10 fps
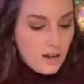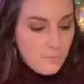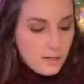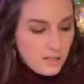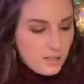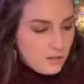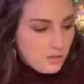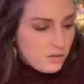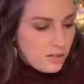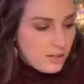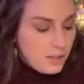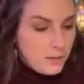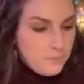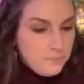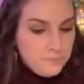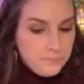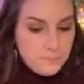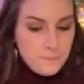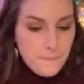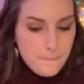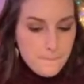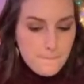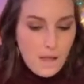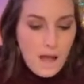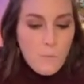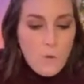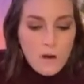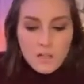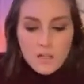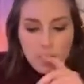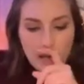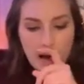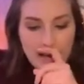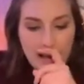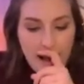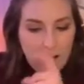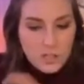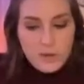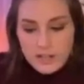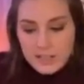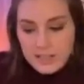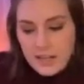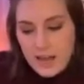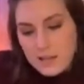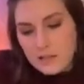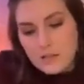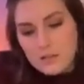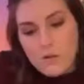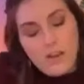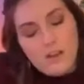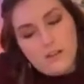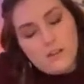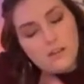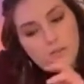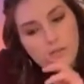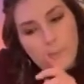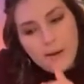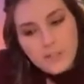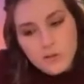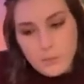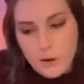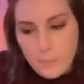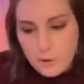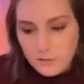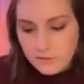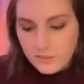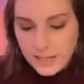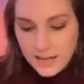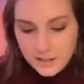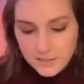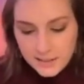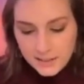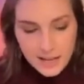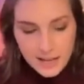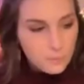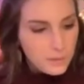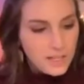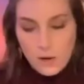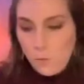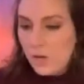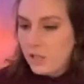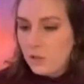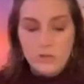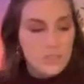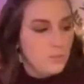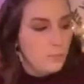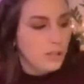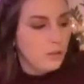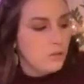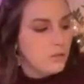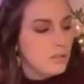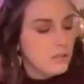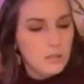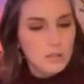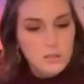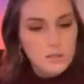I'm gonna do, I want to do a lot of hash marks again. So I might do like a butterfly kind of thing again, but then I want to use sprinkles.